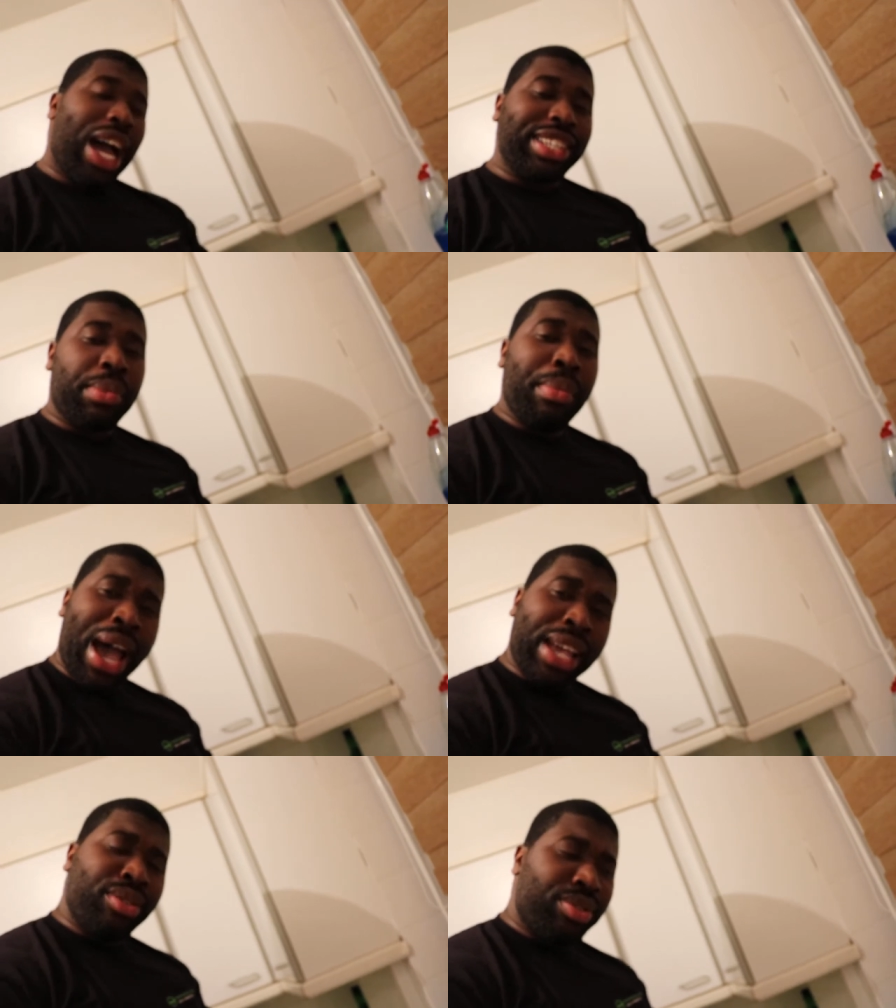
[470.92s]
As a
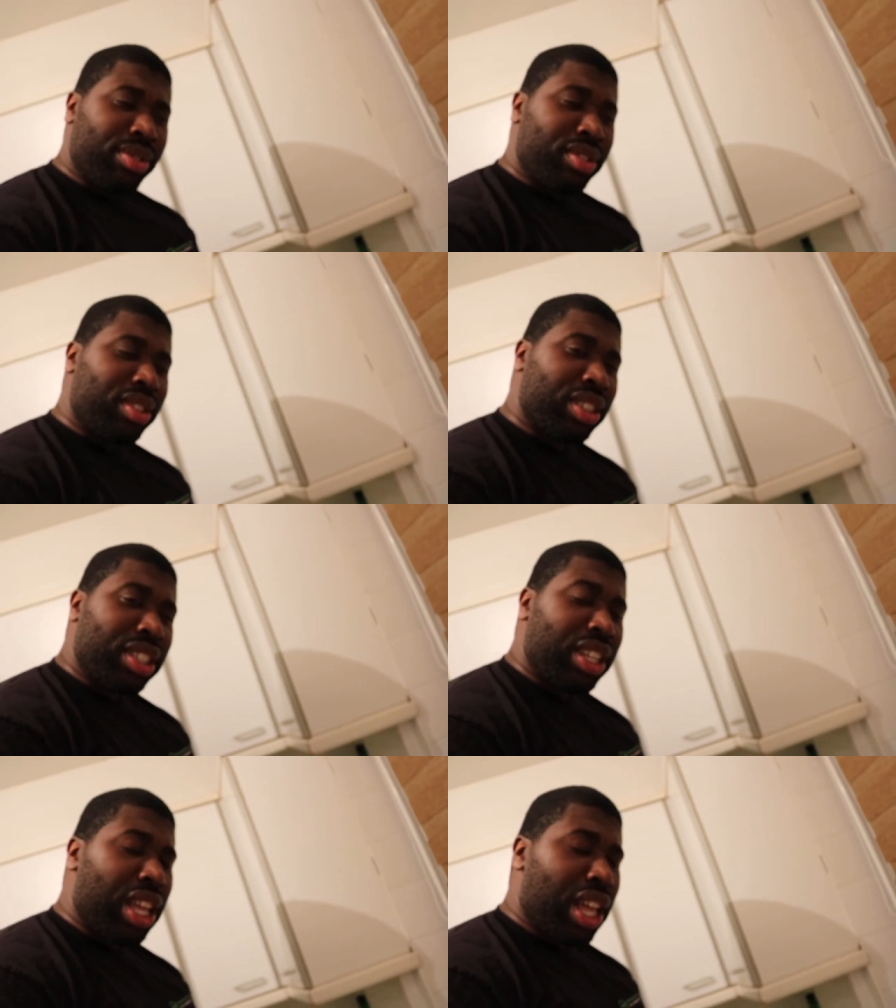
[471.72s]
man,
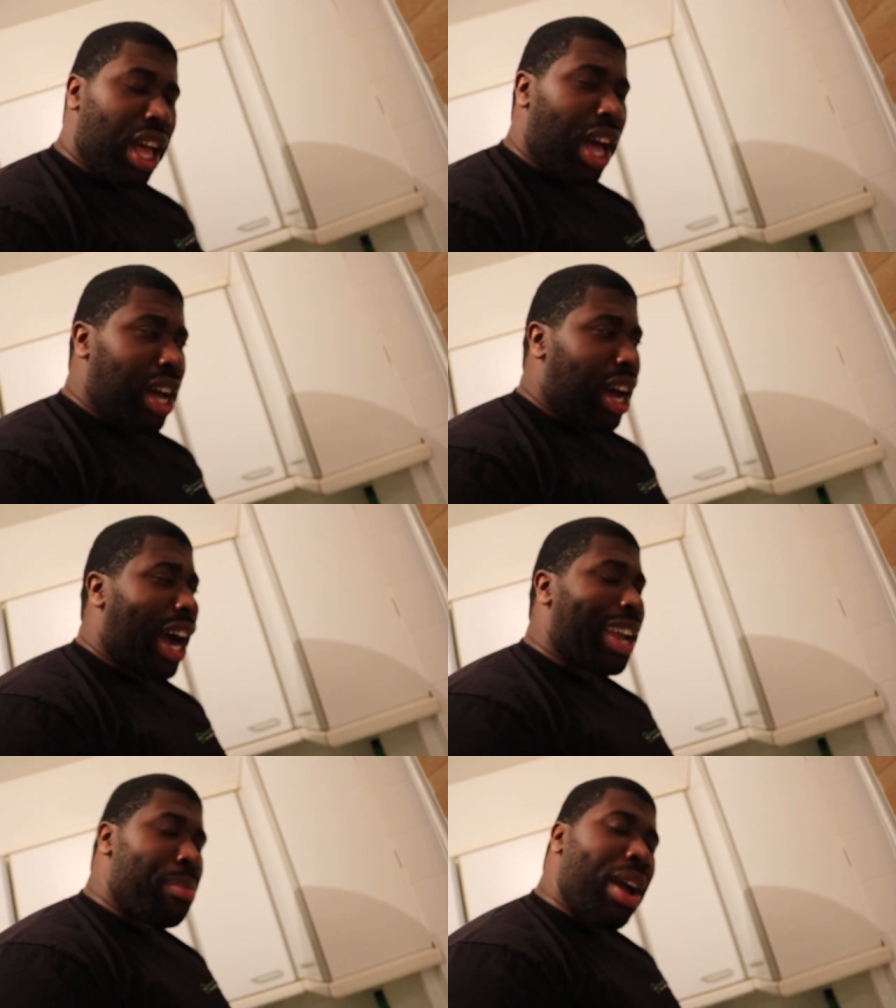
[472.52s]

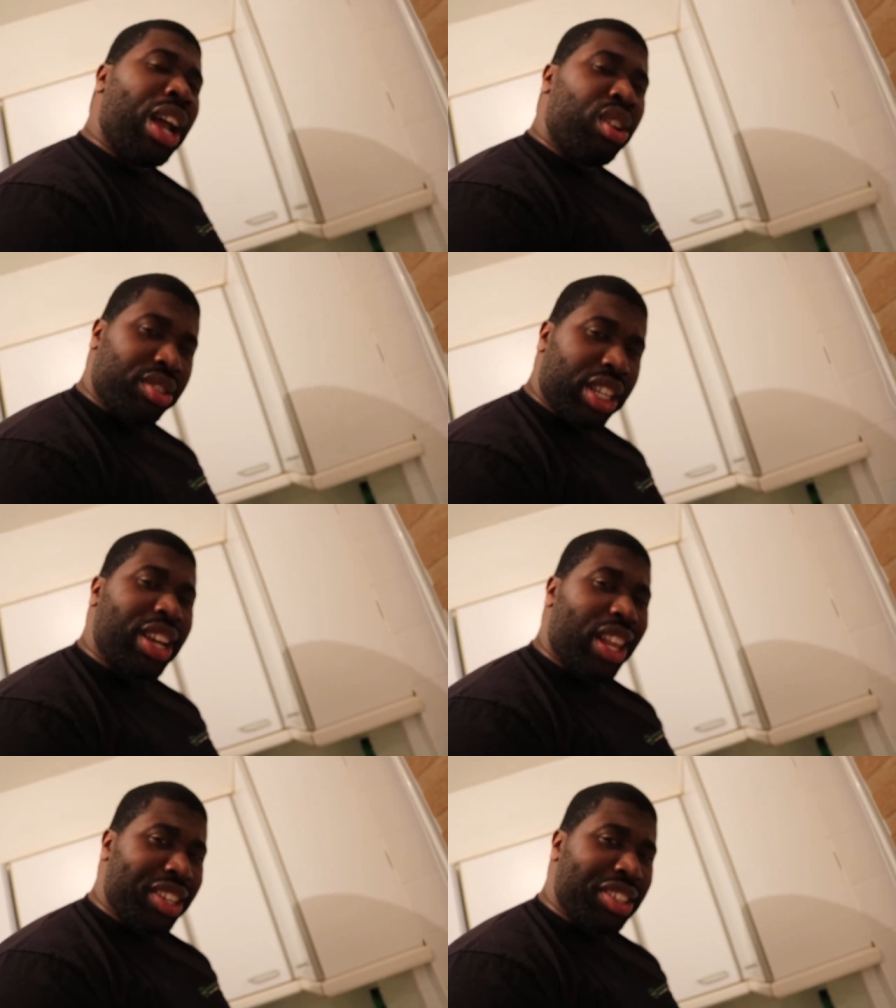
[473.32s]
I admit I loved the
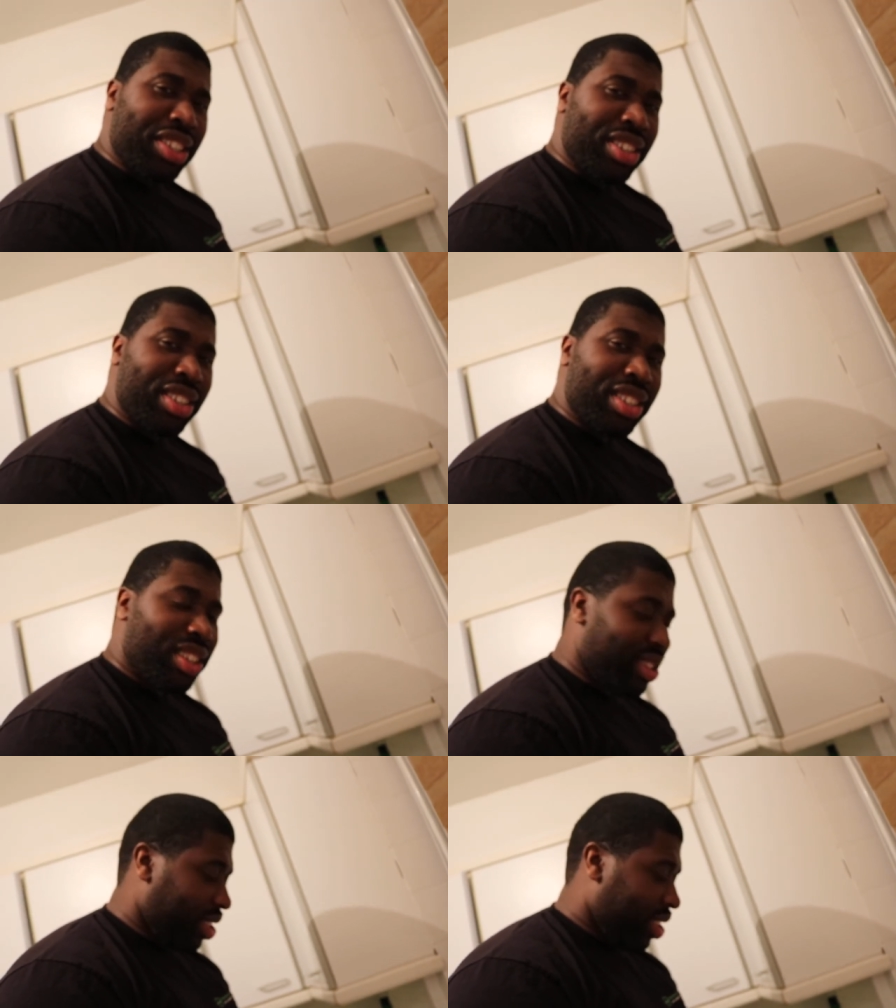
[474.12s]
challenge,
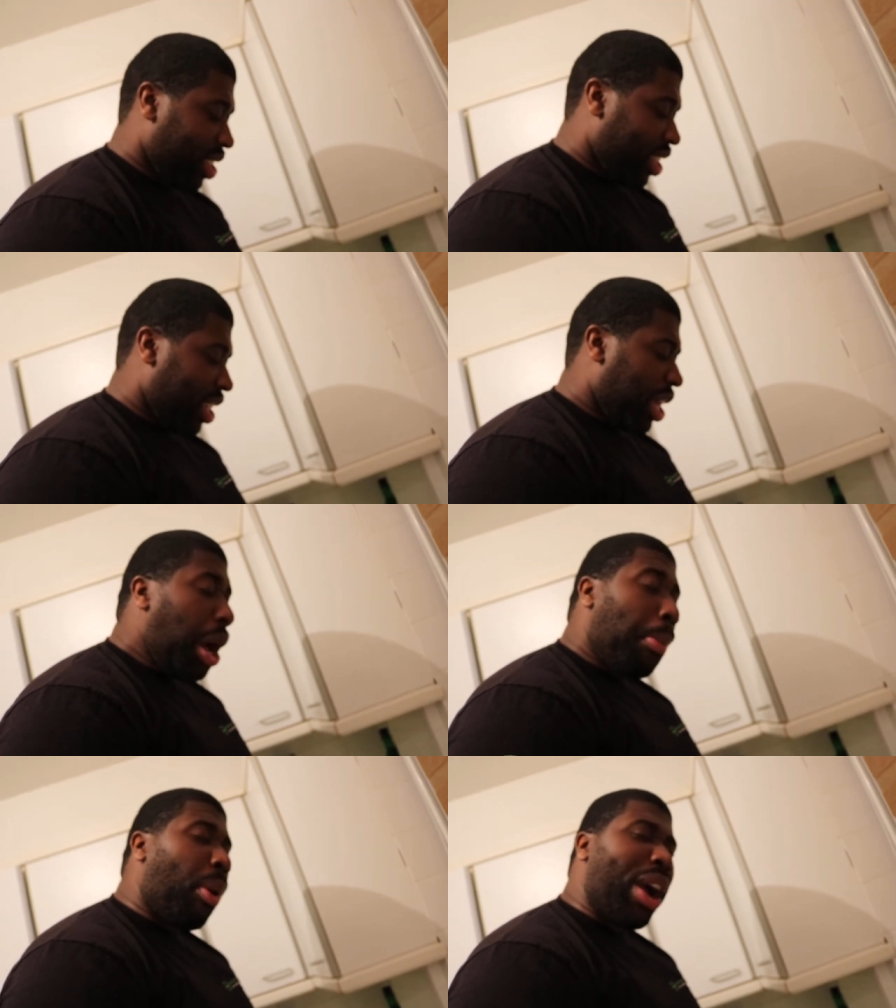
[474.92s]
but
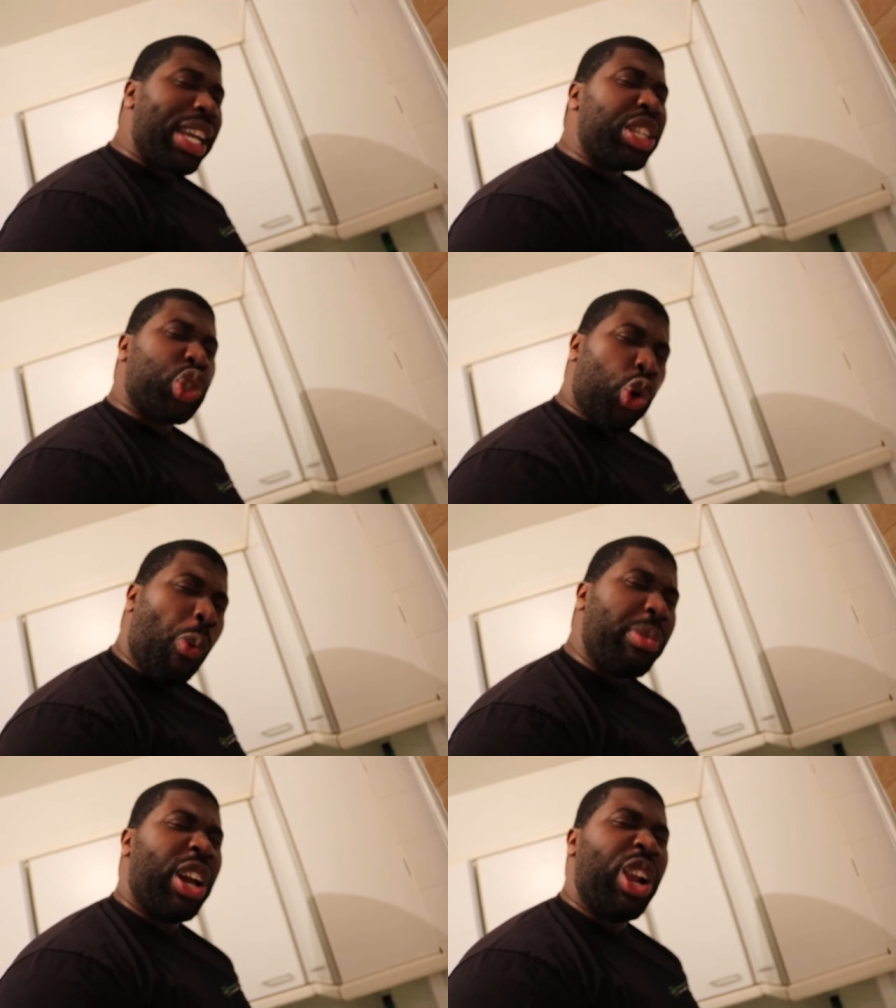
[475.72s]
it
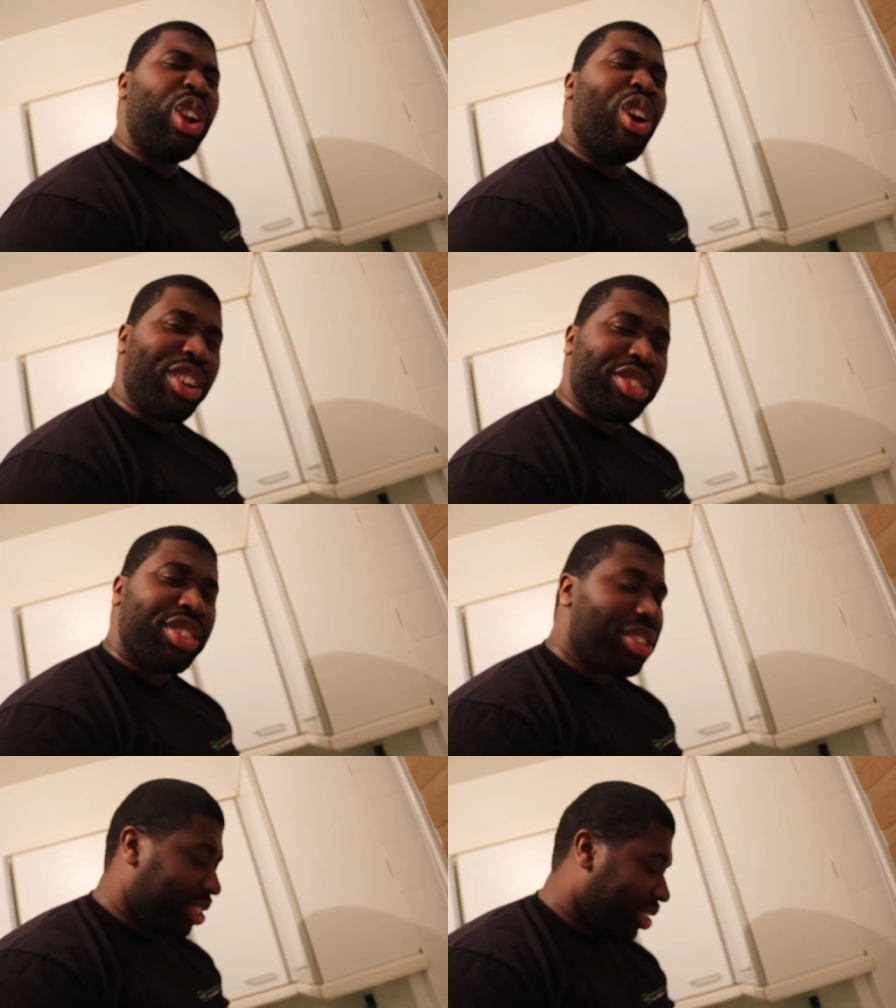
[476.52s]
taught me a lot.